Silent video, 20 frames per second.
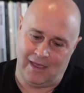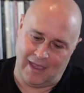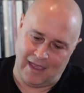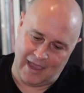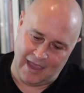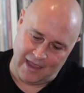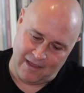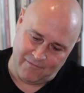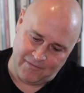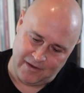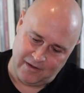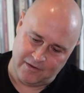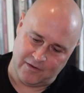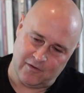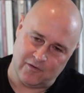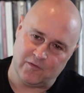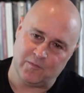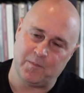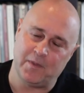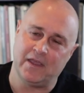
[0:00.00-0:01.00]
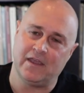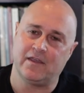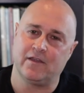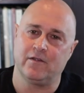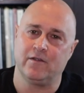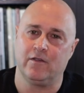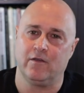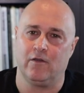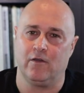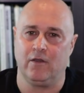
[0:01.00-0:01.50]
Having your
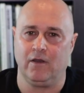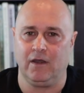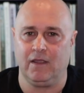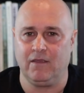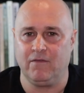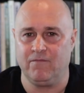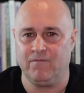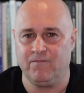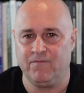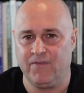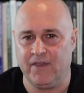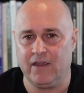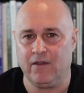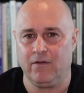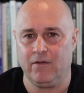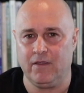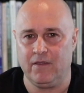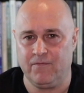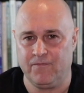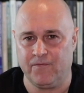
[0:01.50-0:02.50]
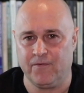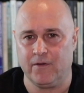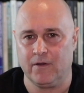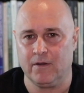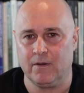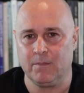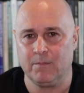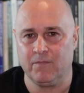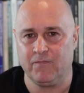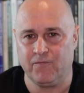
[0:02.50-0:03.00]
speaker on a very
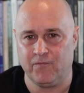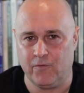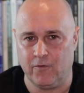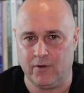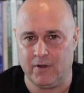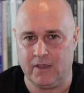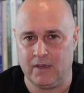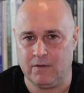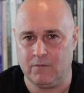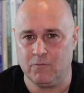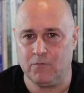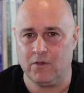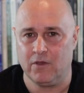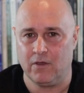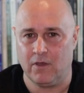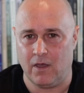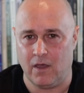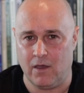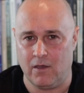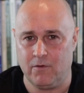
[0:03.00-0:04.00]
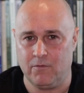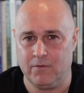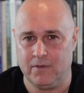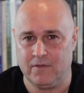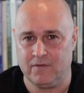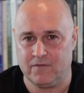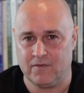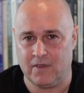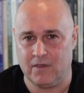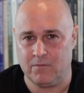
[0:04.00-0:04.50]
firm footing will
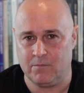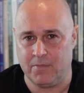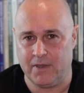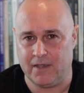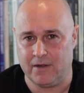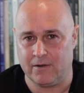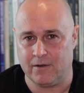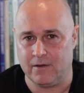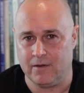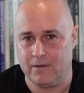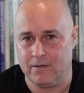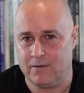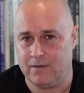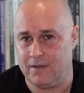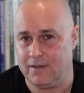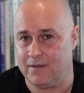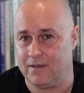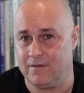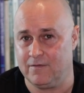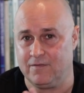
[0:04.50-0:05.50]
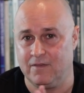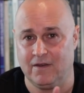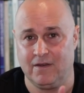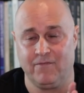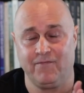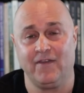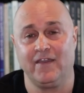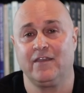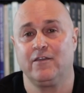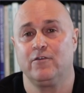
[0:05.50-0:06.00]
always sound better. Like I said,
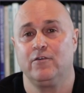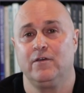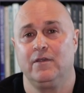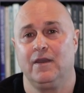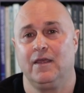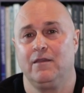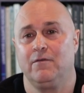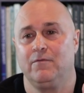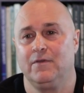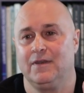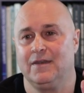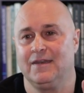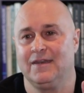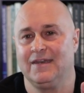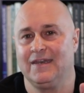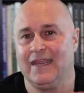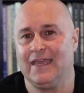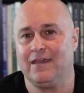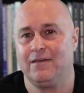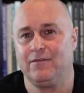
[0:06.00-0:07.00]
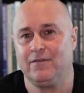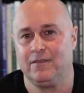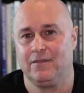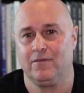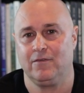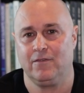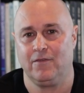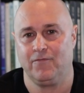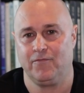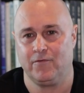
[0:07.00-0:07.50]
if I could, I would nail it
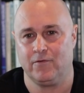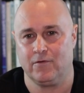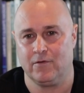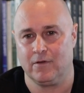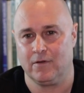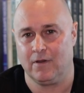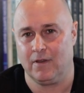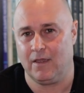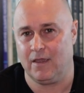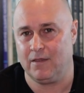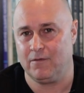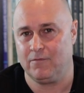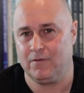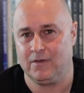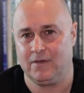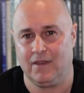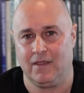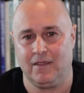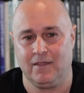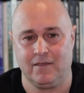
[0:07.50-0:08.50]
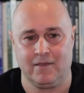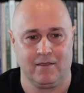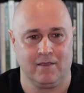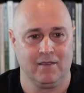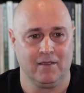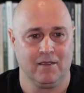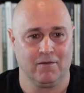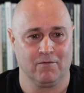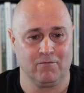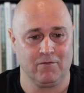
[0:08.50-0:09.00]
to the floor. I would take
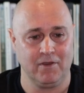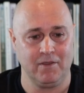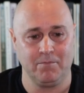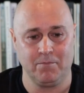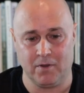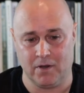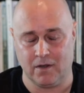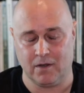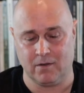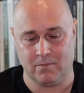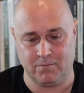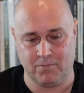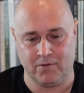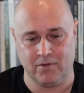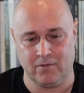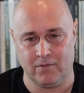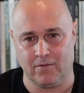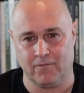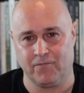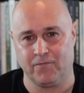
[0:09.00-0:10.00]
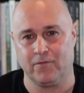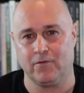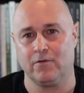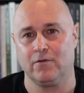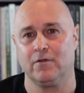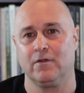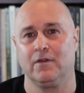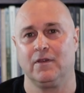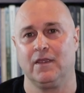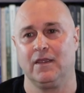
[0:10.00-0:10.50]
rebarb to the
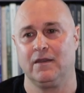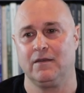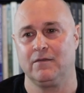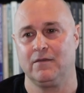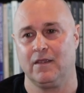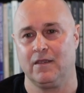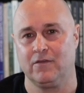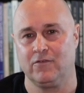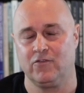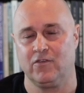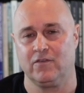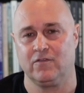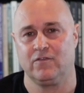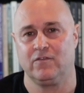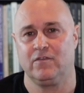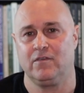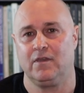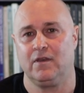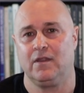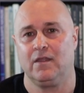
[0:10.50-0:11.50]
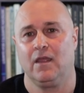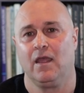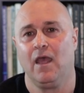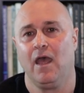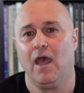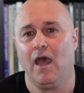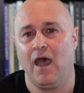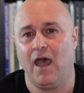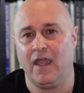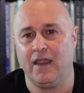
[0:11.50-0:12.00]
floor and just did it.
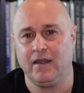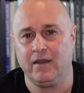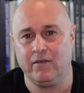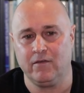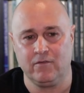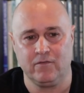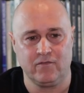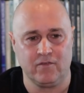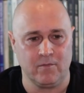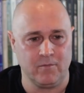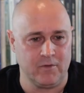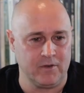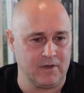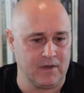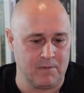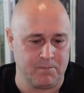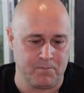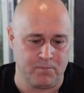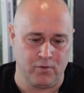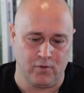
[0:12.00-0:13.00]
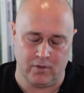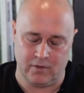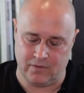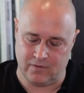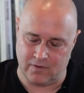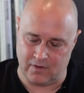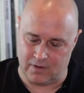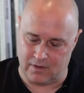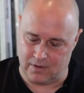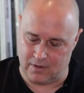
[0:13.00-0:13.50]
I know someone that put